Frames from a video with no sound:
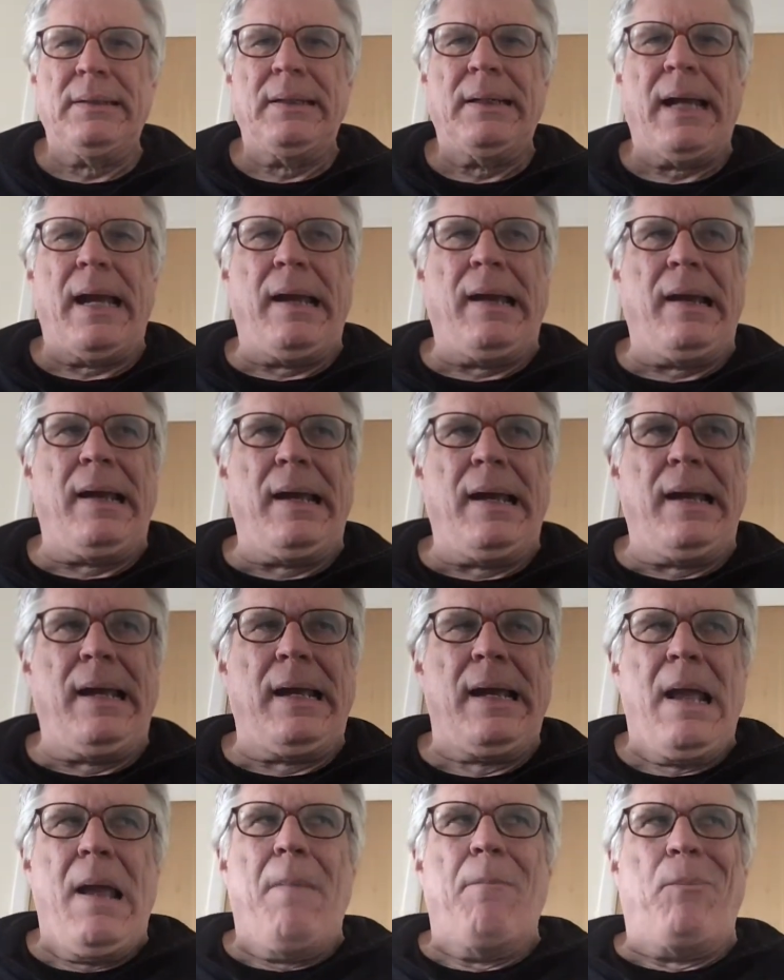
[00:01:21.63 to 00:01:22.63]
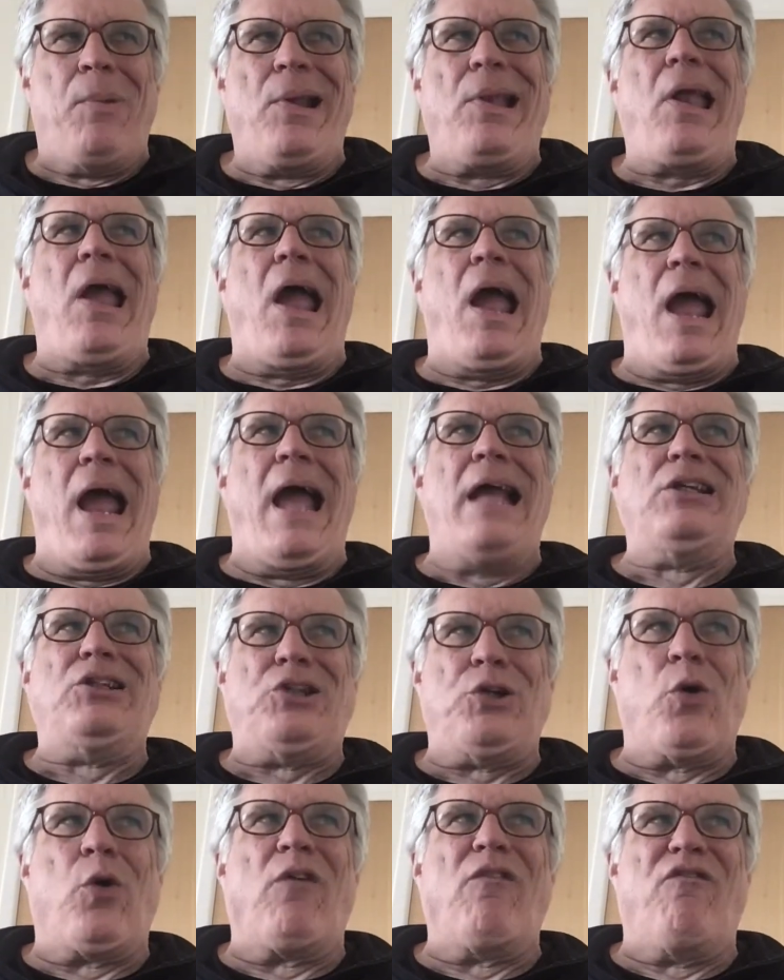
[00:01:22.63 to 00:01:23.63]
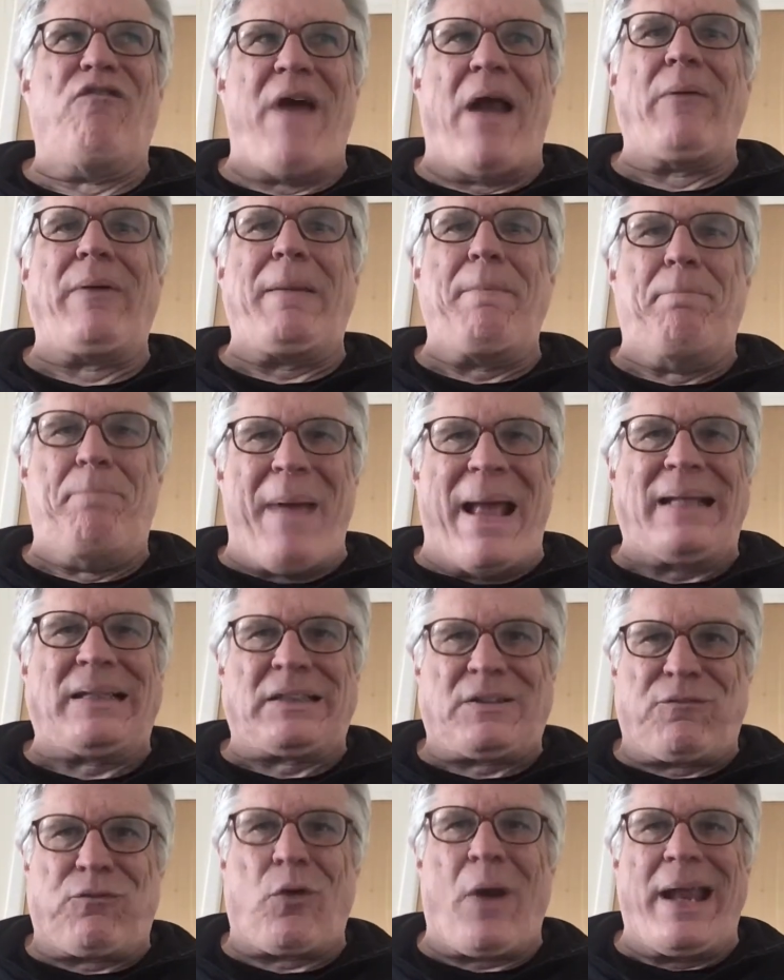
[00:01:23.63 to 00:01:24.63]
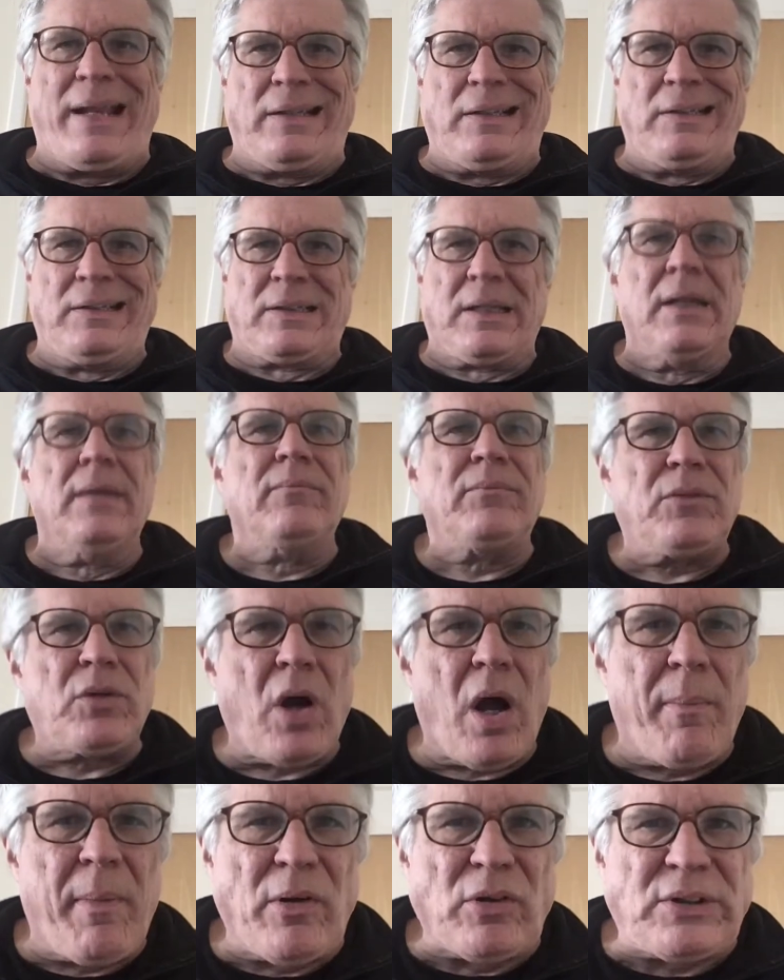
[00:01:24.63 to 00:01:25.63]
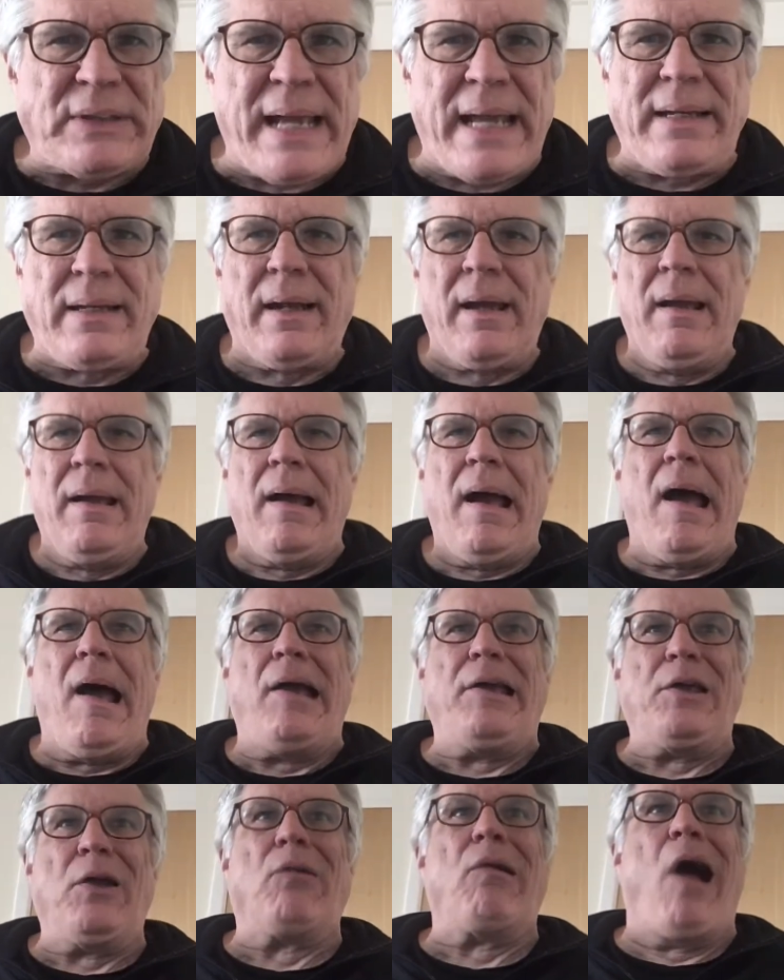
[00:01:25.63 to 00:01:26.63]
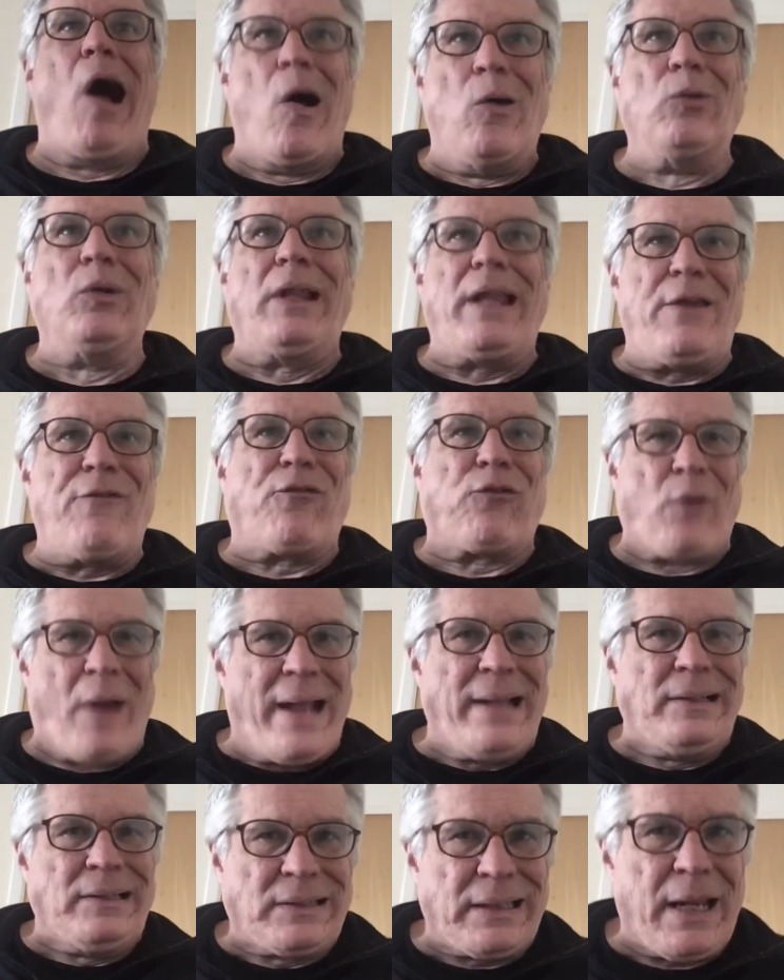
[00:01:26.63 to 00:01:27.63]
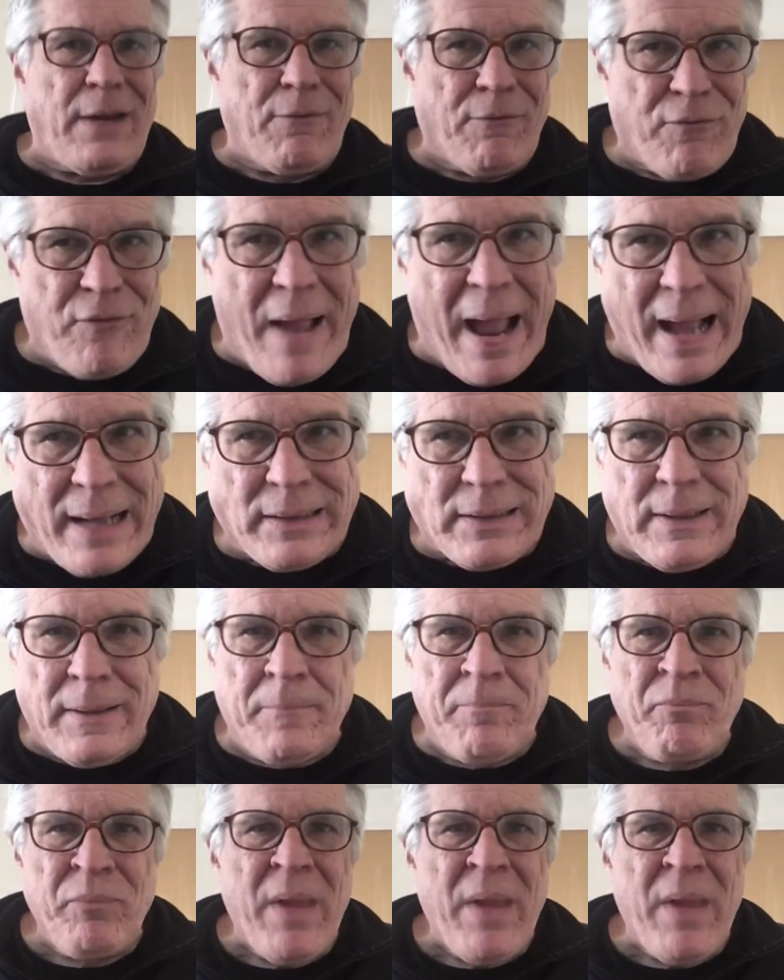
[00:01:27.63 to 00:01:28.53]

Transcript: But as your very best friends, Tommo said, your only friends, in fact,